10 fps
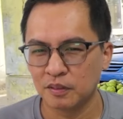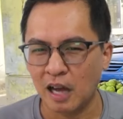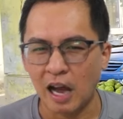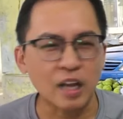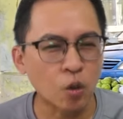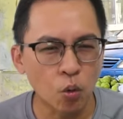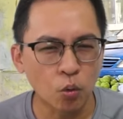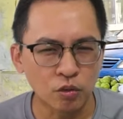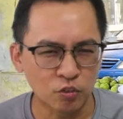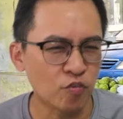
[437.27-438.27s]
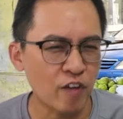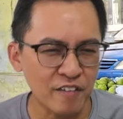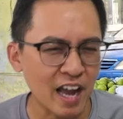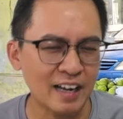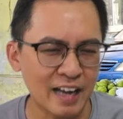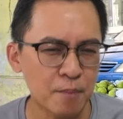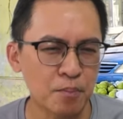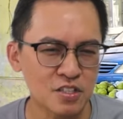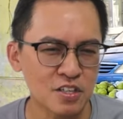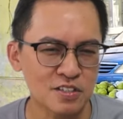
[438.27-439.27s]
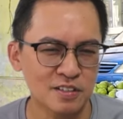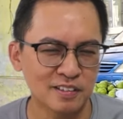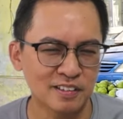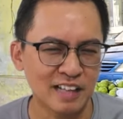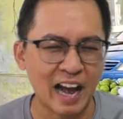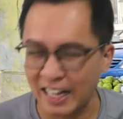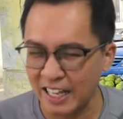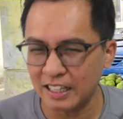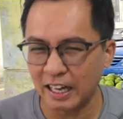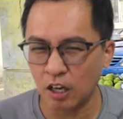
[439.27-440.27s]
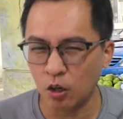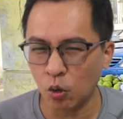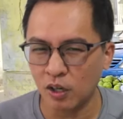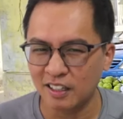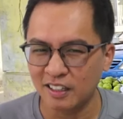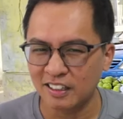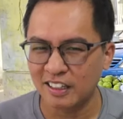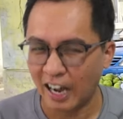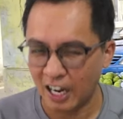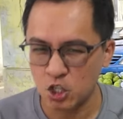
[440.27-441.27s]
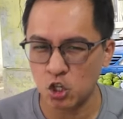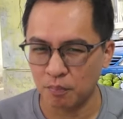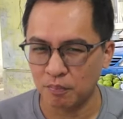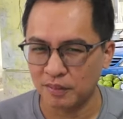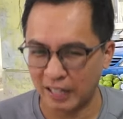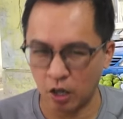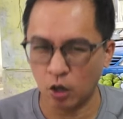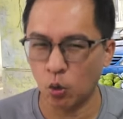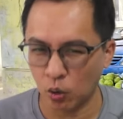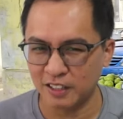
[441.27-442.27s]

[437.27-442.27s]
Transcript: I go to very heartland places. I eat like a local. I shop like a local.